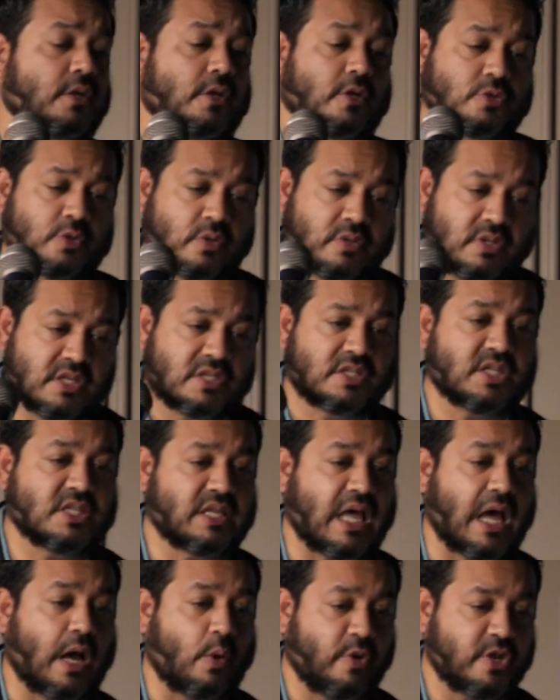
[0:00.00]
So this is
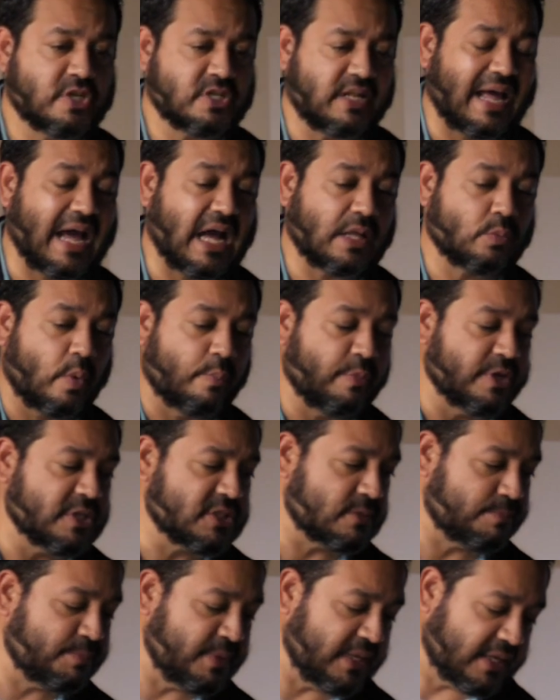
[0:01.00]
how we should act when we
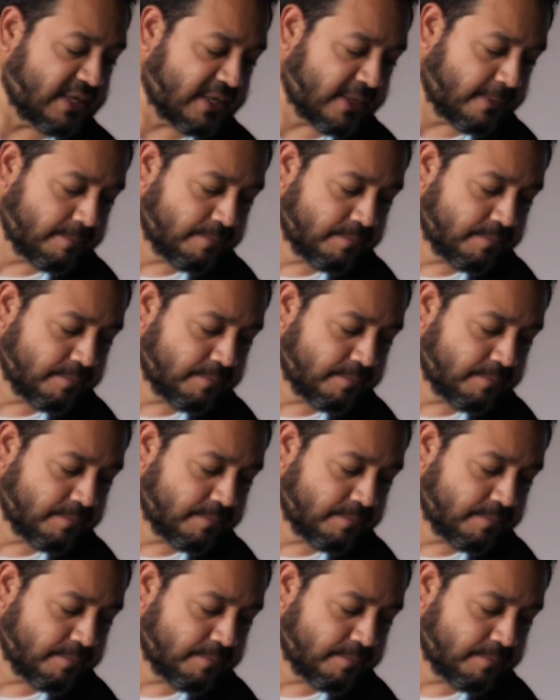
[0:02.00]
speak.